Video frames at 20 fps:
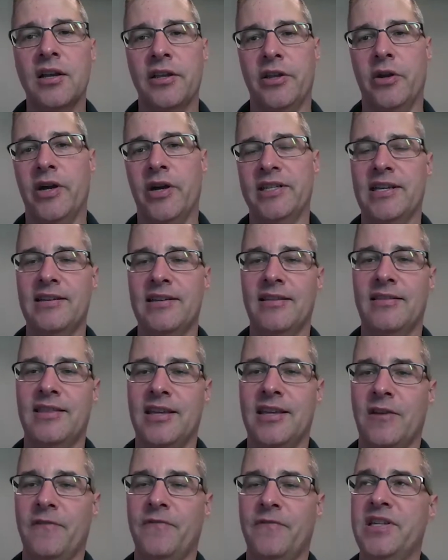You know, I tend to
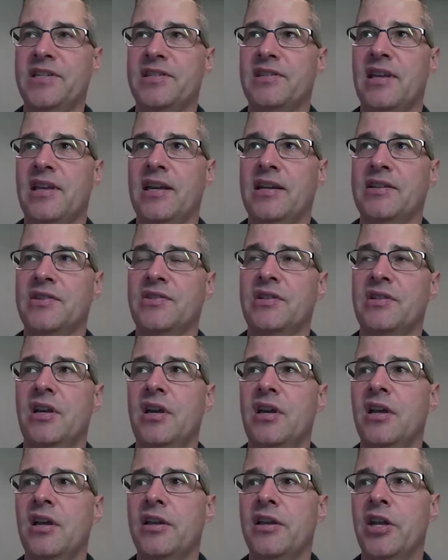think of these things,
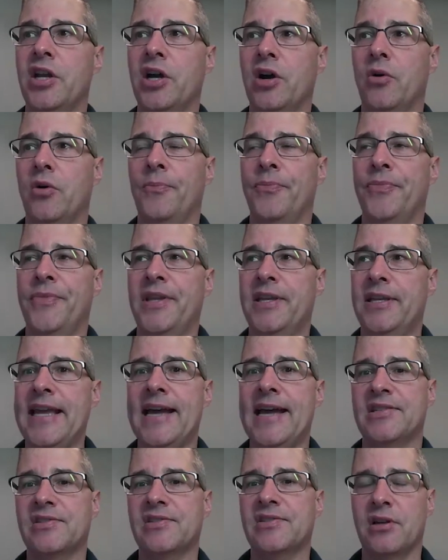you know,
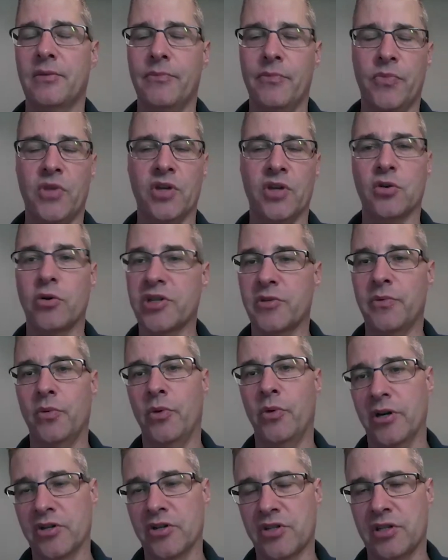yes, some there's always going to
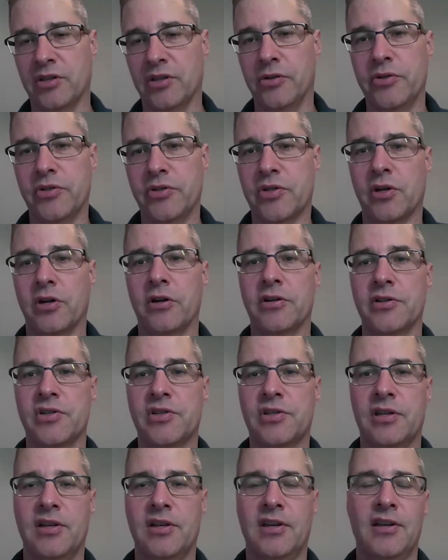be winners and
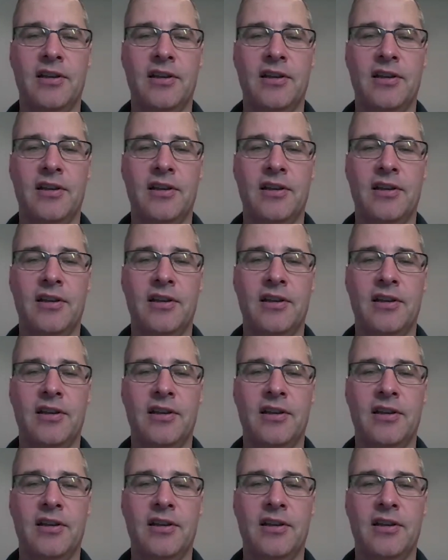losers.